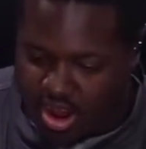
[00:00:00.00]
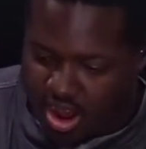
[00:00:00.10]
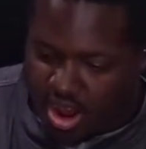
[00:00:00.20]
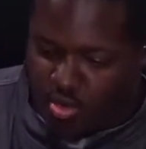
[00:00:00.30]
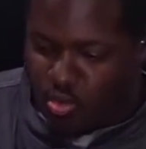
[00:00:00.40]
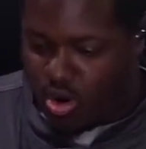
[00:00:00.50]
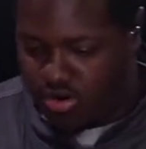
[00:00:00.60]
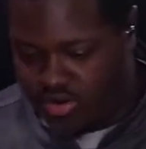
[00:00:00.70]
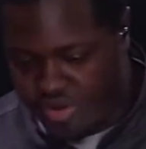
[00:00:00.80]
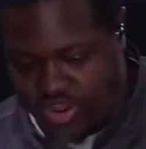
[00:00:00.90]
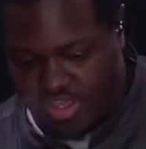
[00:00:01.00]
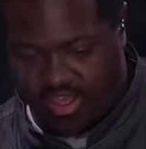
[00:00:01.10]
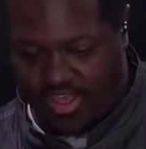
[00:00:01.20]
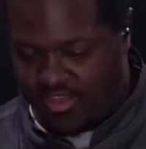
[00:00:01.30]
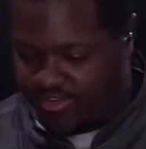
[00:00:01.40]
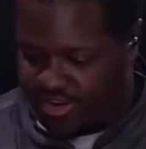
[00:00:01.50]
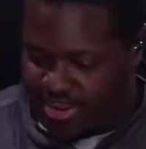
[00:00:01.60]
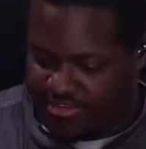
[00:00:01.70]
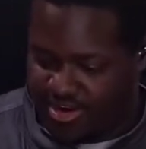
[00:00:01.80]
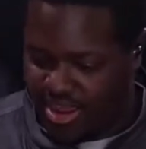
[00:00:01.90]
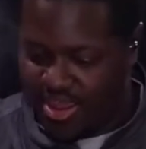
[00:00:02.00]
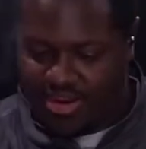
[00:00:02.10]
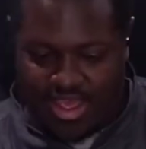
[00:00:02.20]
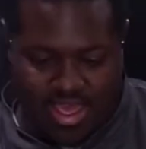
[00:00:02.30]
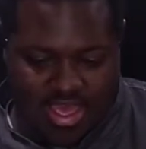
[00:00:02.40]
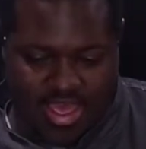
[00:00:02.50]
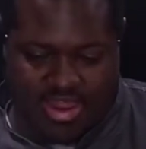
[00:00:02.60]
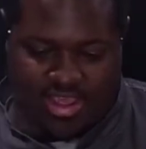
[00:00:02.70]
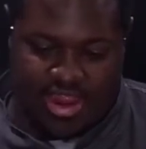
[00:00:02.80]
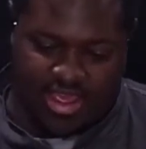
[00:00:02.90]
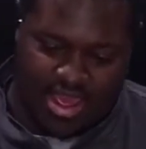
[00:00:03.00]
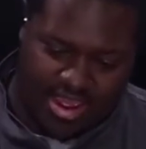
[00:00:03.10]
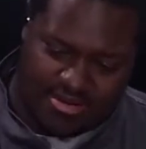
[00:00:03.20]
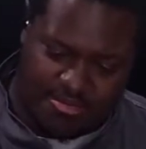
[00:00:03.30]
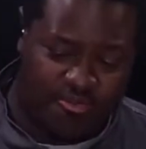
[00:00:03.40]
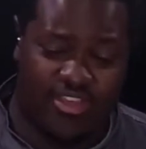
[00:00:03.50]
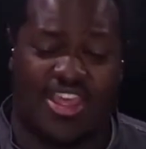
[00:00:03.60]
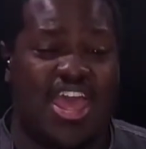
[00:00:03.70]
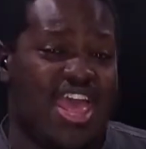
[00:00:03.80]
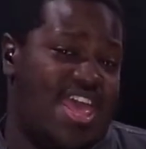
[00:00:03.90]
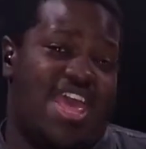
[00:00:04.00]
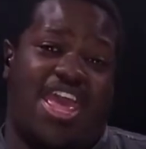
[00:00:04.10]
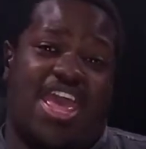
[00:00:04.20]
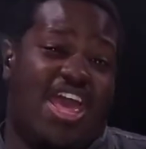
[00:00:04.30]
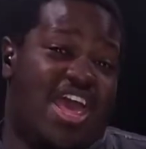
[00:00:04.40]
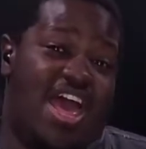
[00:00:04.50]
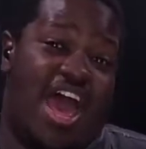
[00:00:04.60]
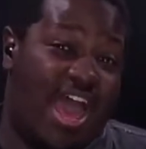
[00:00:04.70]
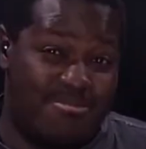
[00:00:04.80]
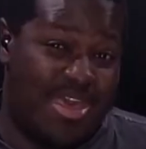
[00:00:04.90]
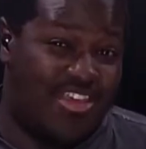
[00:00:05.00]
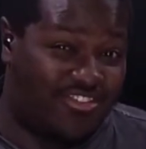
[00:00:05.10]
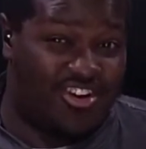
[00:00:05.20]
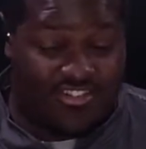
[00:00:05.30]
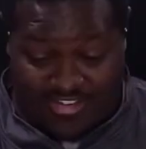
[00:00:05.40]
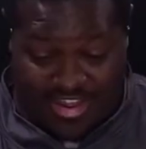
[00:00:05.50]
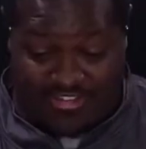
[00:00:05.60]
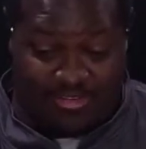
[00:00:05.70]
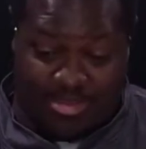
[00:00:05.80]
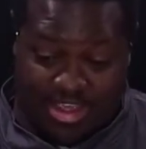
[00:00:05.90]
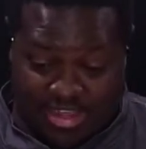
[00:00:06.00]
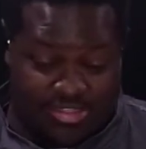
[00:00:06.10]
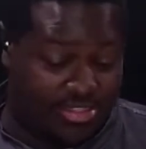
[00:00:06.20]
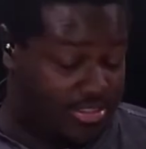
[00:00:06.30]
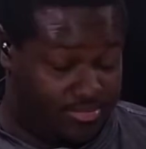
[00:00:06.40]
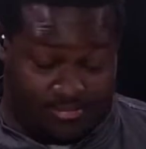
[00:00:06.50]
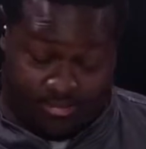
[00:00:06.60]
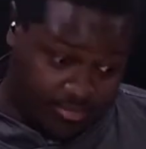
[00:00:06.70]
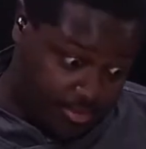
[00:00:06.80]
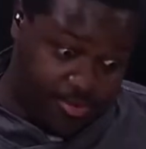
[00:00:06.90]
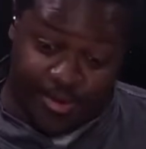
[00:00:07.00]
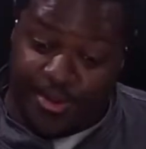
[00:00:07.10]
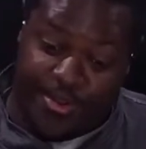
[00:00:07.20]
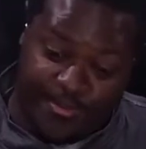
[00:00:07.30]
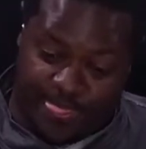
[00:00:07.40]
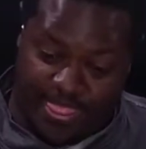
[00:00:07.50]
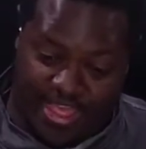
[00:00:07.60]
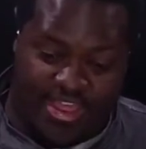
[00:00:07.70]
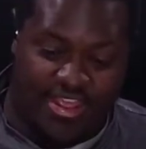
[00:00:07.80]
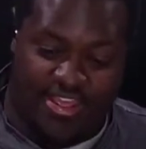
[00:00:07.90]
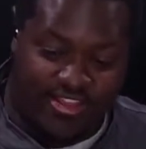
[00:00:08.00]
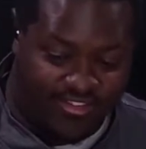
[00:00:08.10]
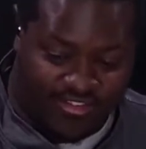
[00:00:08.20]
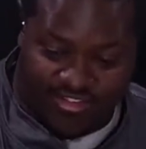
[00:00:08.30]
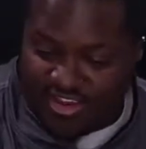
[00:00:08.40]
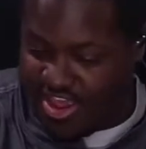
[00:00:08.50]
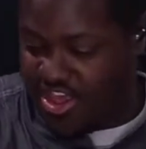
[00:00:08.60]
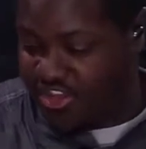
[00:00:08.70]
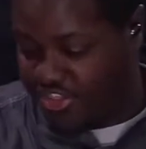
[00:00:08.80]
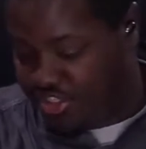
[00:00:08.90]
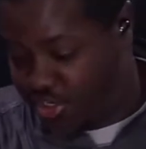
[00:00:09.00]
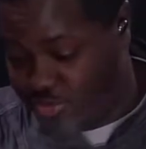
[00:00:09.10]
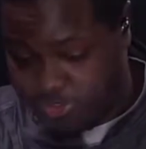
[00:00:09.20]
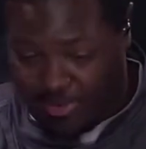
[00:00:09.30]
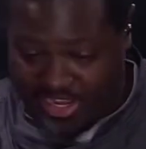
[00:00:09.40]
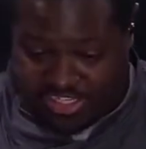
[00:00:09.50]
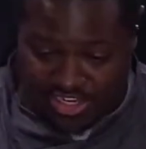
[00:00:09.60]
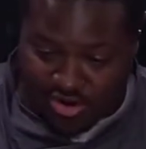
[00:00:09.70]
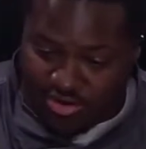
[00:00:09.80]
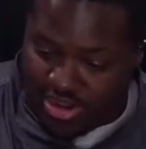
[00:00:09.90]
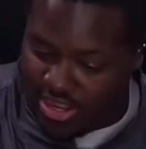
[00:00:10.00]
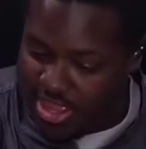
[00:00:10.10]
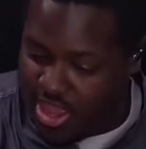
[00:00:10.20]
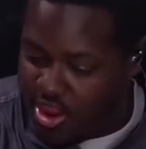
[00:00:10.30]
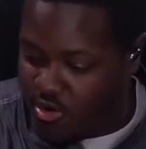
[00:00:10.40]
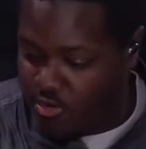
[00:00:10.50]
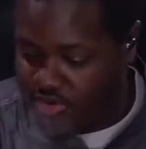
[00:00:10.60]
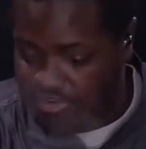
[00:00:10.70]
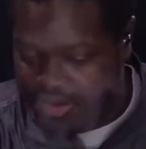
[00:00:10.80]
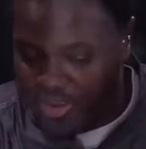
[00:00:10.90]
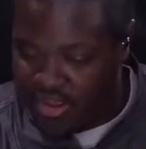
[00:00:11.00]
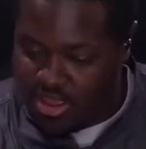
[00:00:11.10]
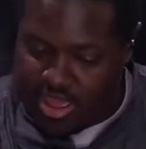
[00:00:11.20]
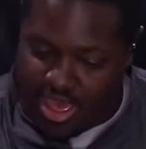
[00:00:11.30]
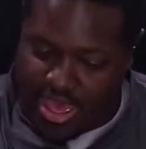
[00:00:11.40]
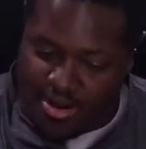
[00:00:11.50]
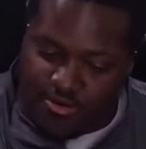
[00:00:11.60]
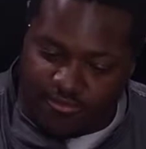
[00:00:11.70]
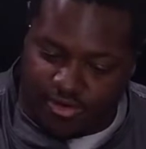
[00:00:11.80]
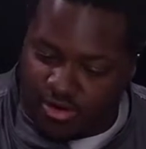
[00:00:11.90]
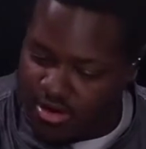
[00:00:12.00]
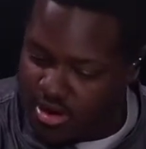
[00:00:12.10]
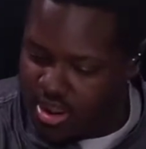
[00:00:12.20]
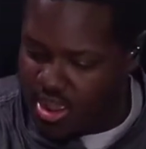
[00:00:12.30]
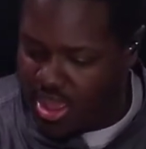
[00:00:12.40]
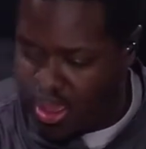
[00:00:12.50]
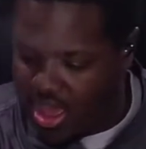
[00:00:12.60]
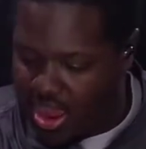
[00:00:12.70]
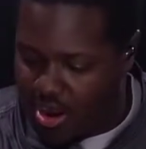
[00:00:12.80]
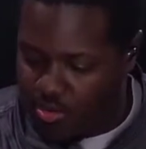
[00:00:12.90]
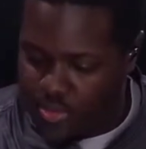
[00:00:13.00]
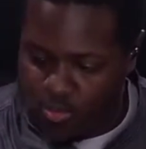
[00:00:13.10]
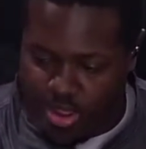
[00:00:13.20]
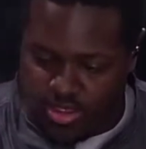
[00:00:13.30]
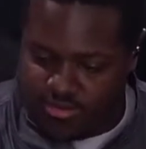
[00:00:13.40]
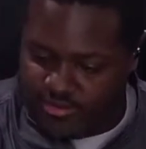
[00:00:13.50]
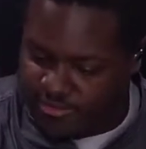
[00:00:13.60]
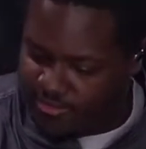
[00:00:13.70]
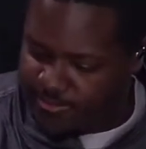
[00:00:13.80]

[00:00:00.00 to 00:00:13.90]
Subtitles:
our water is nice and hot and getting kind of moving, I may start sneezing because it is so spicy already. We're just gonna add over our wings.